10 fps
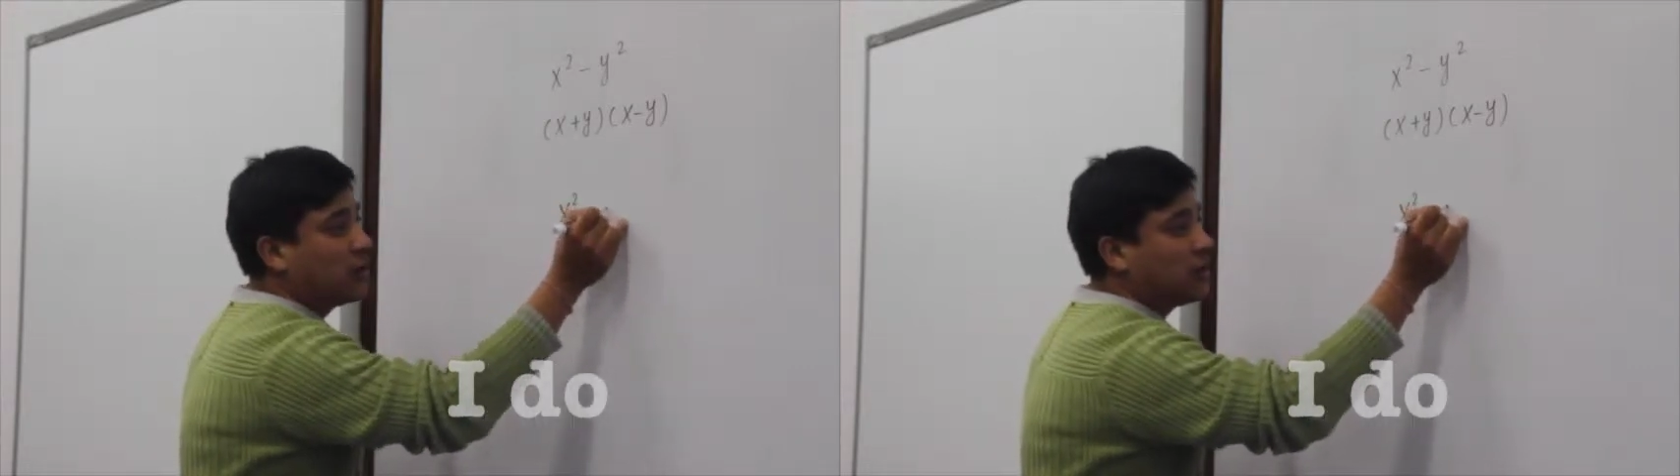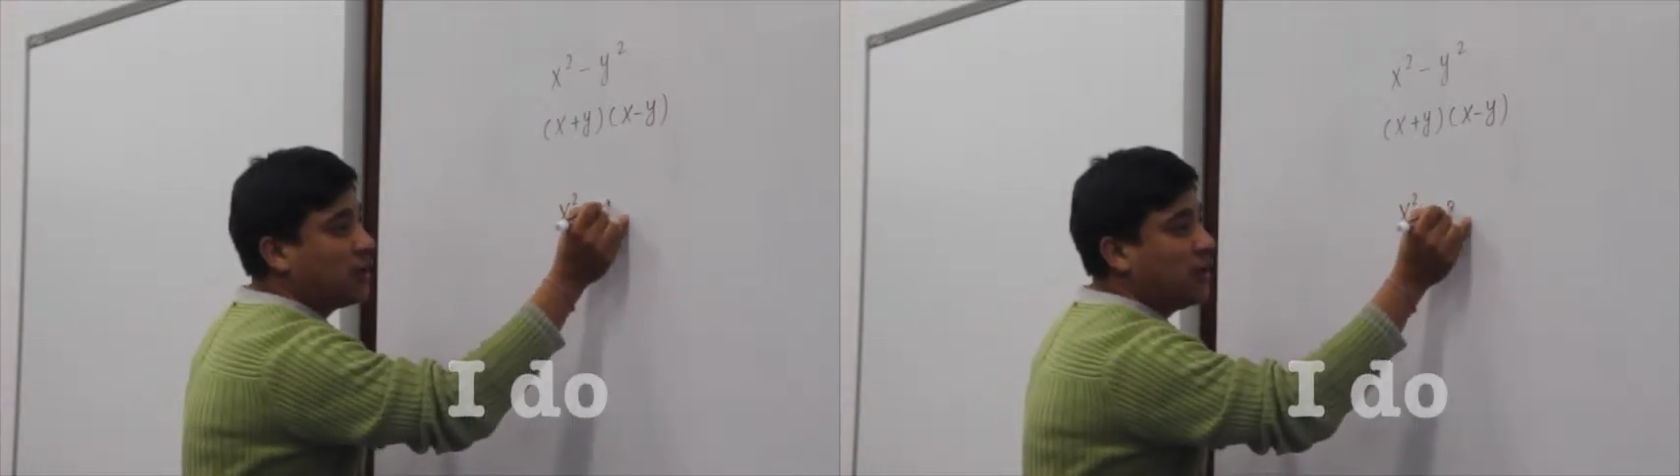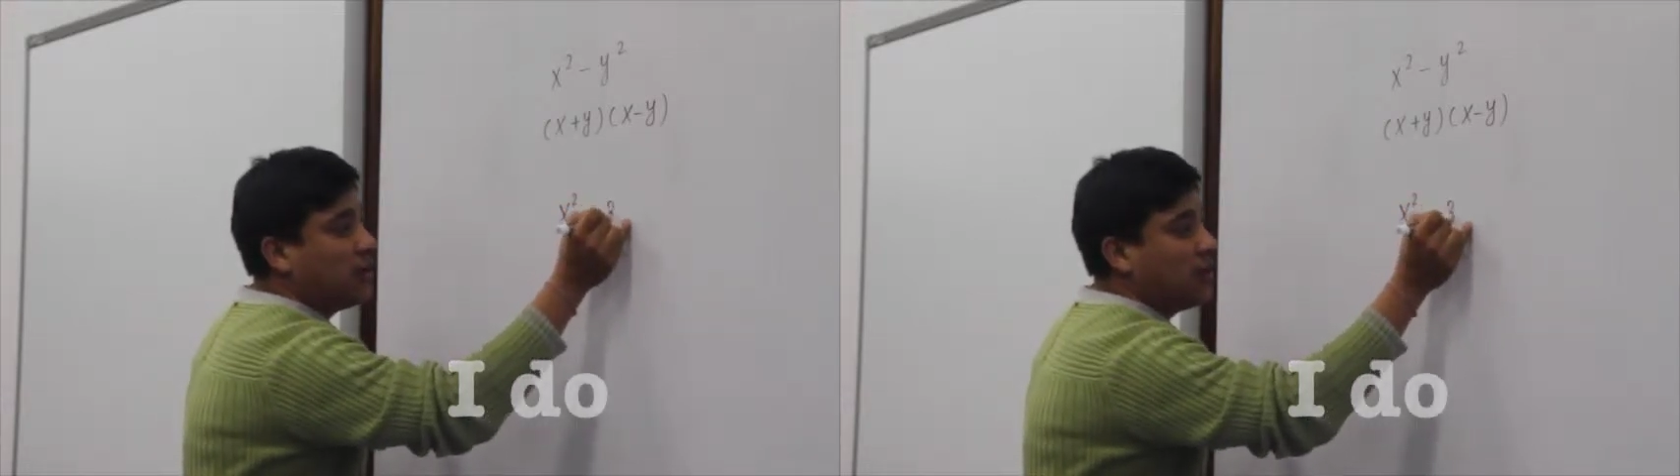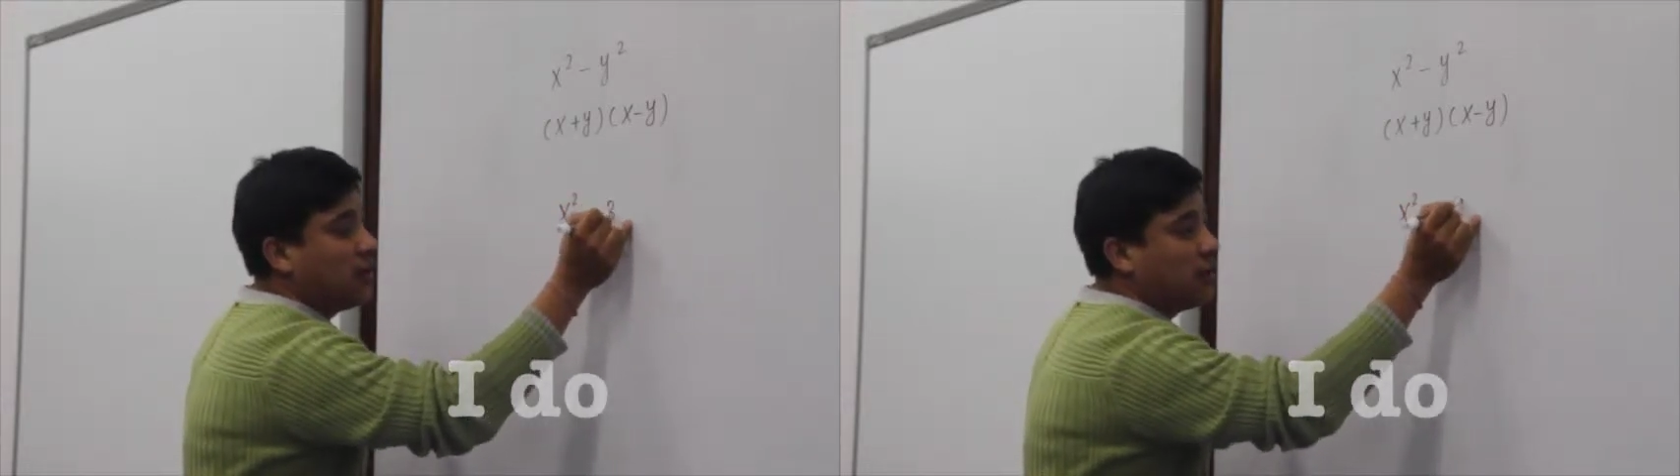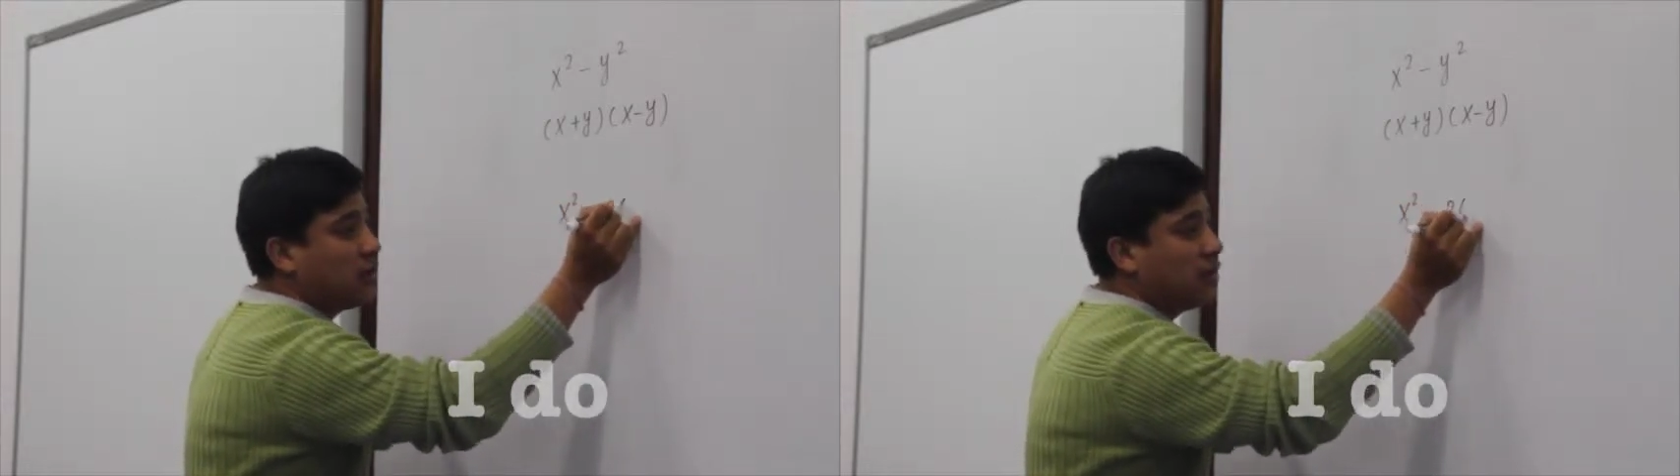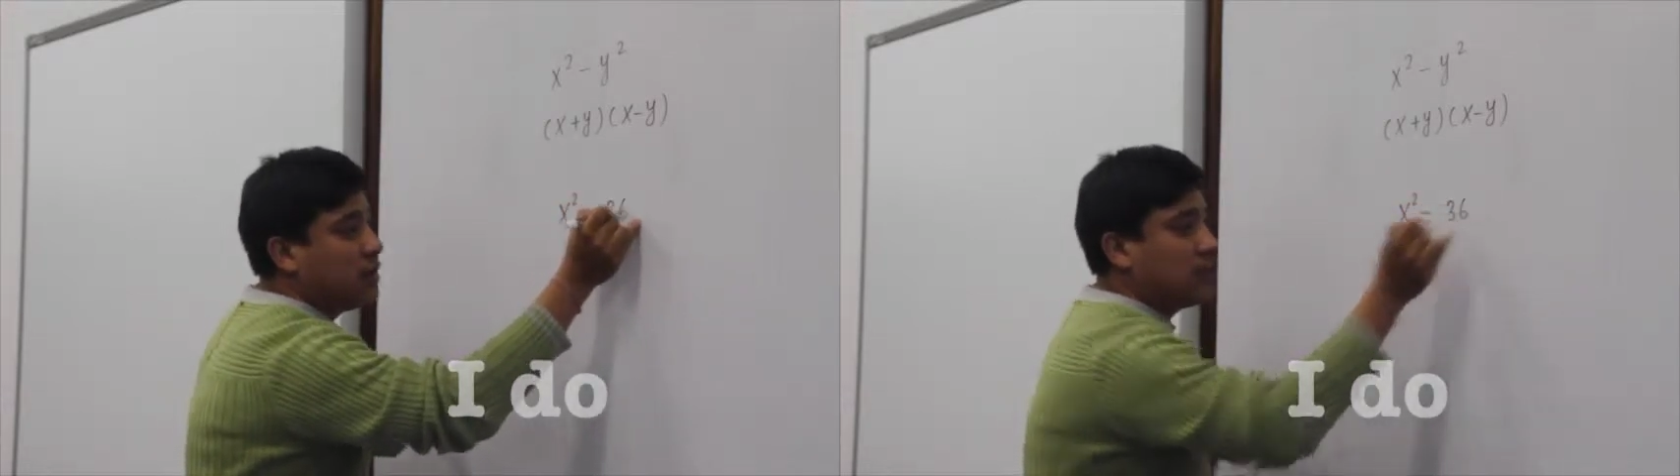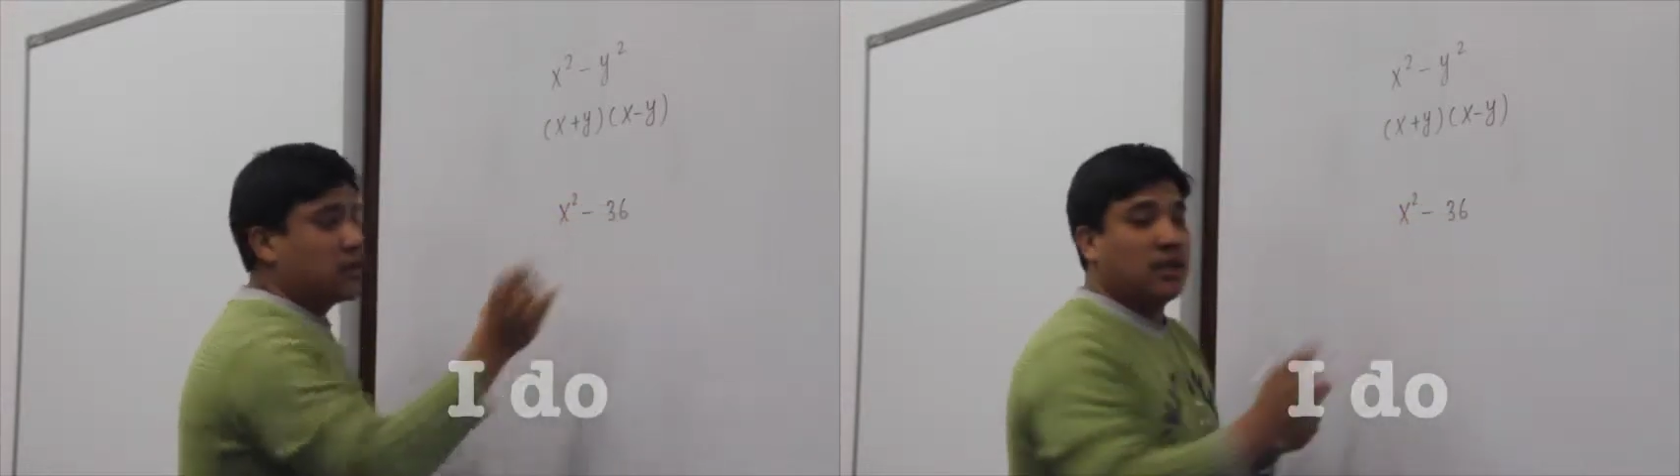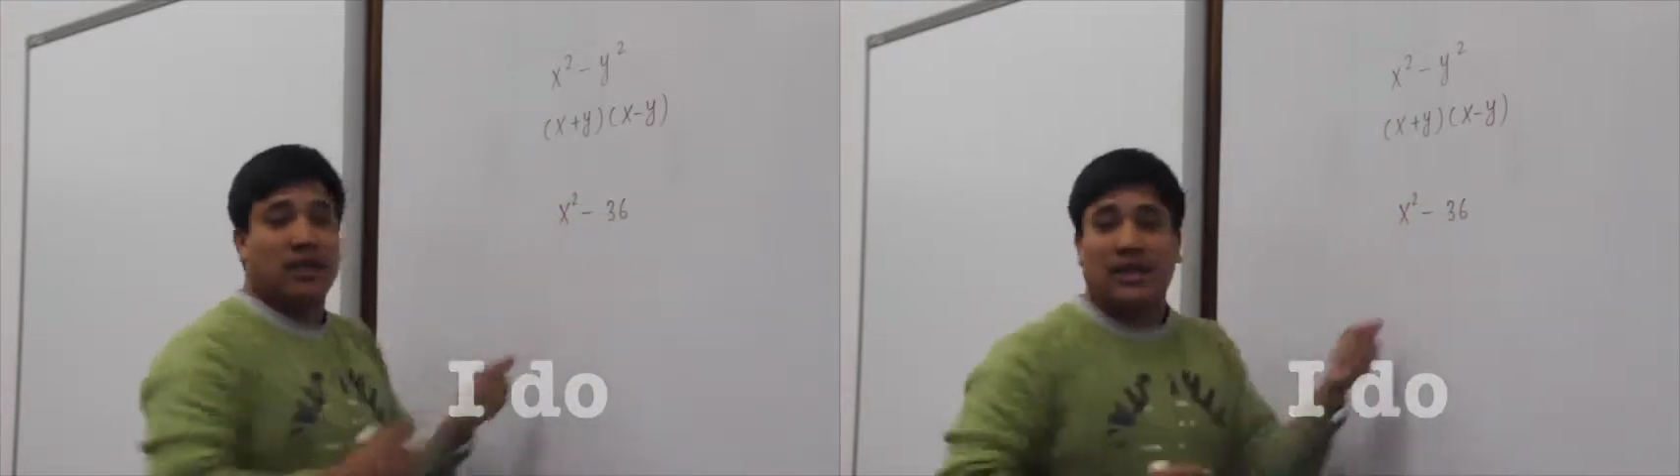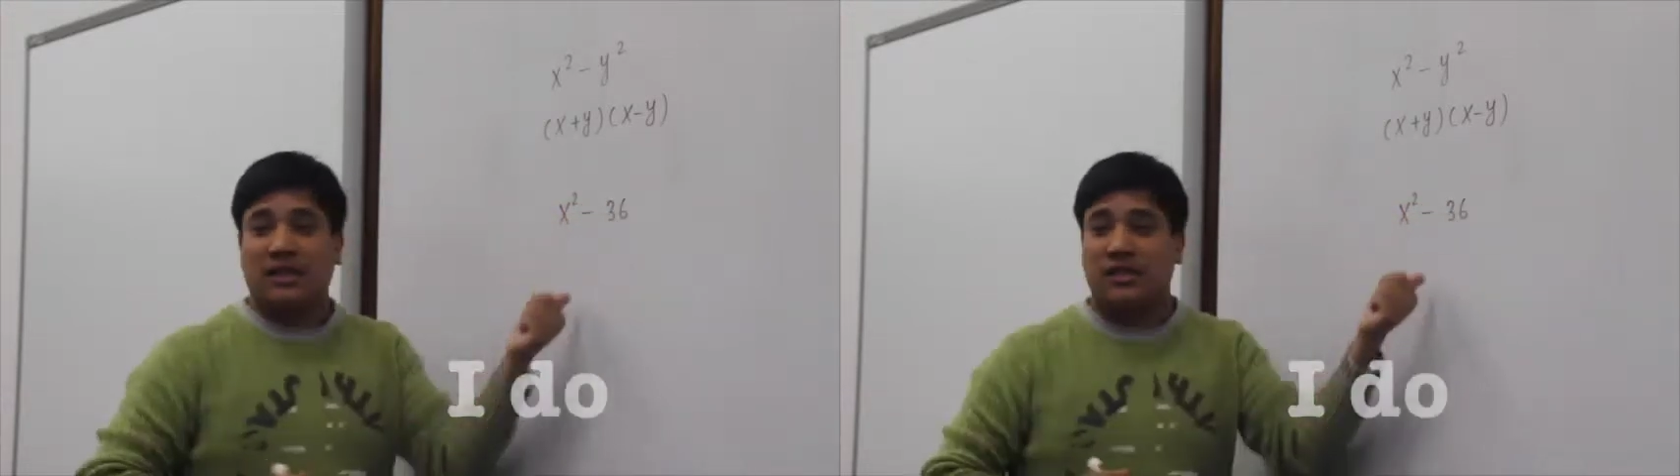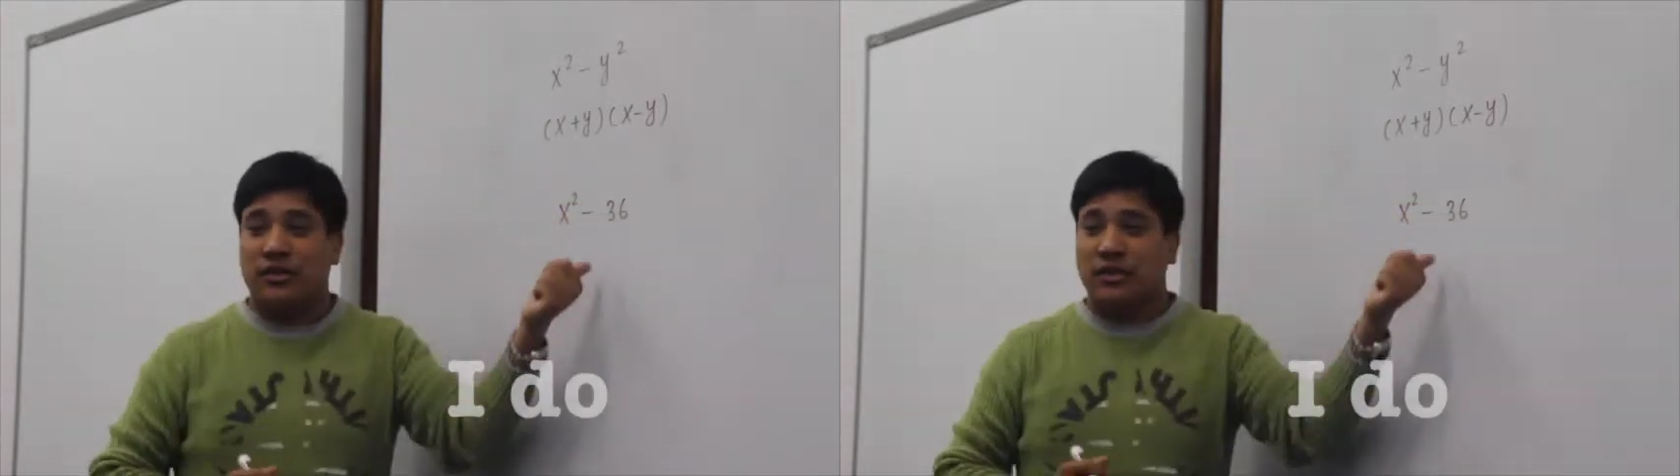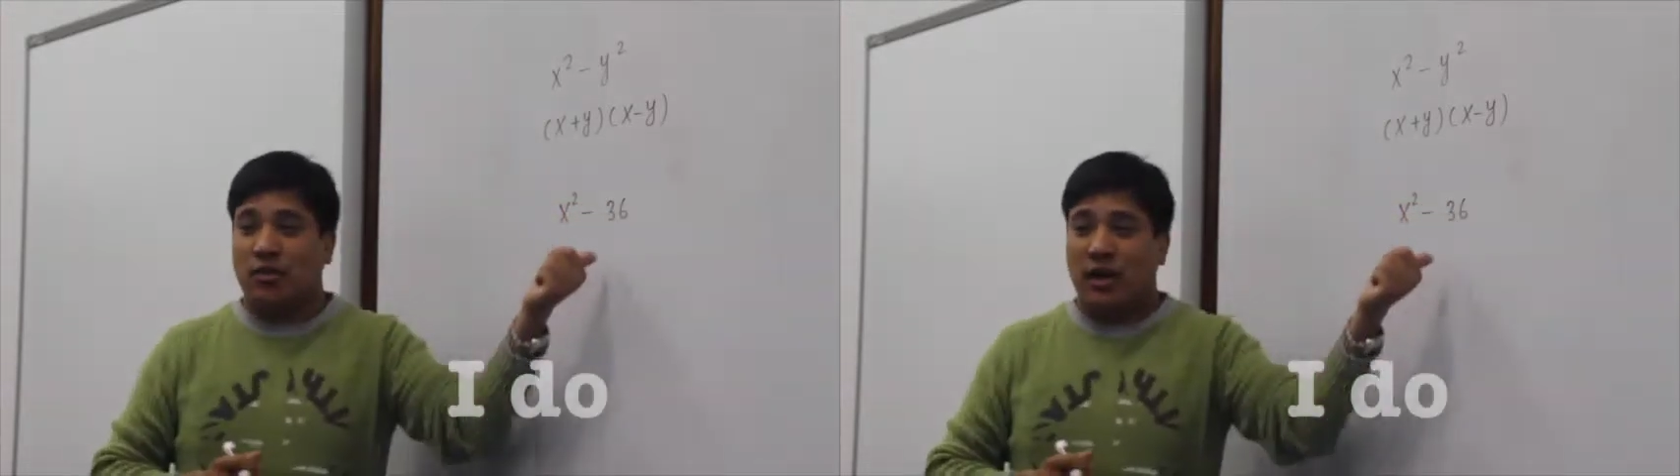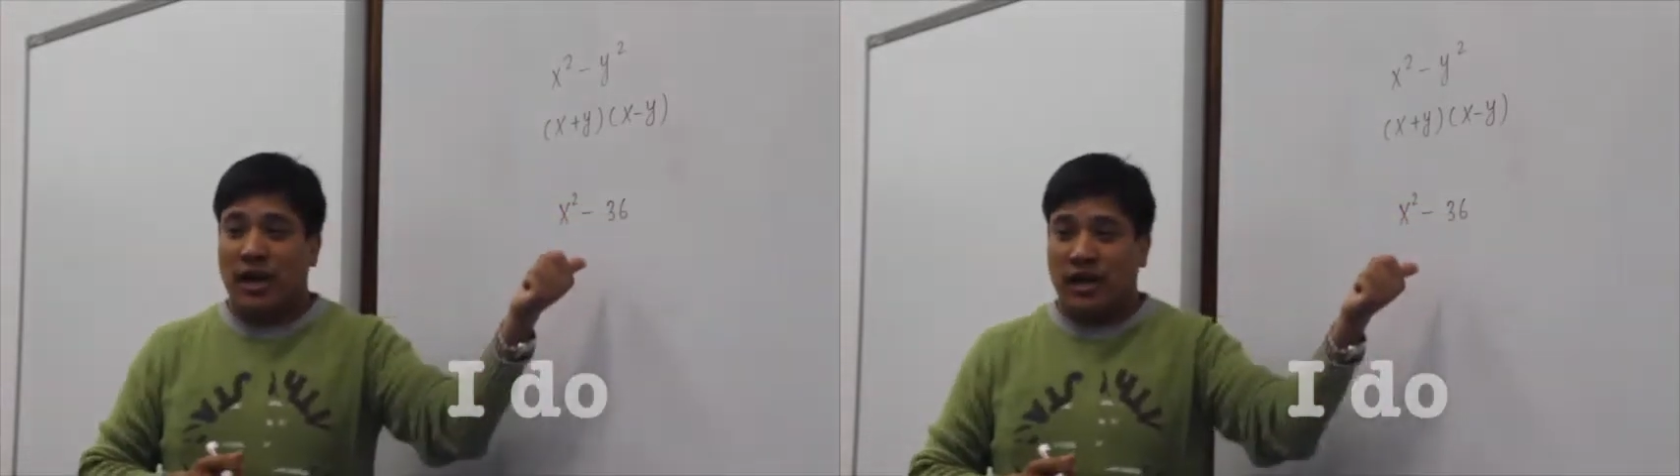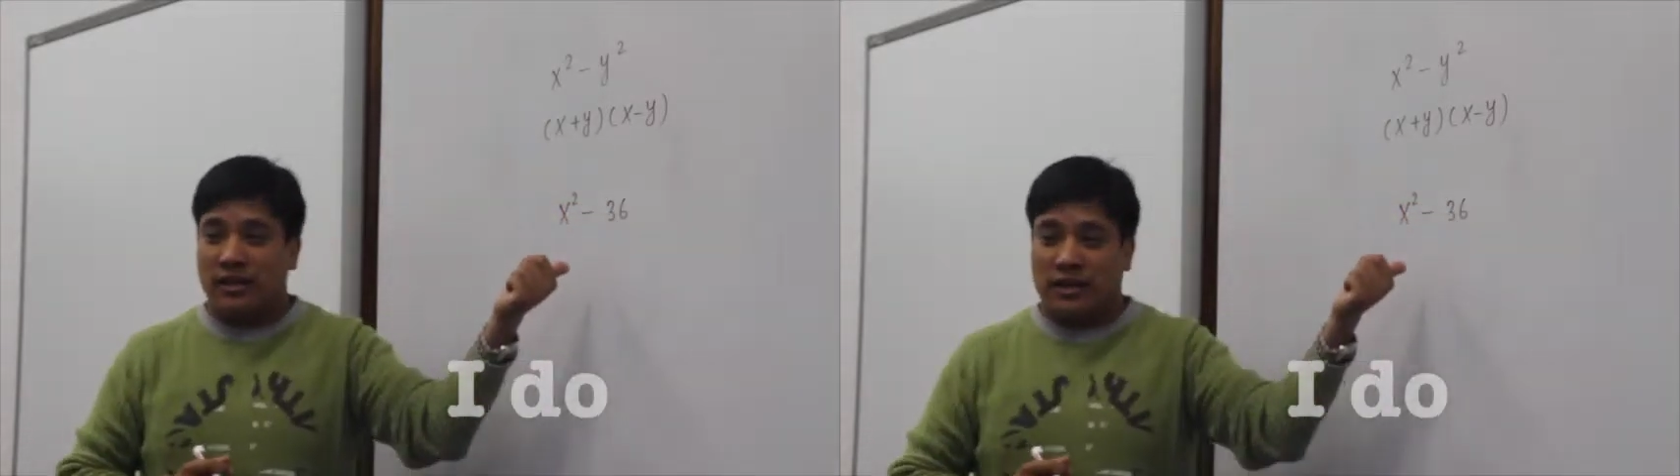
say 36. And that's the reason why I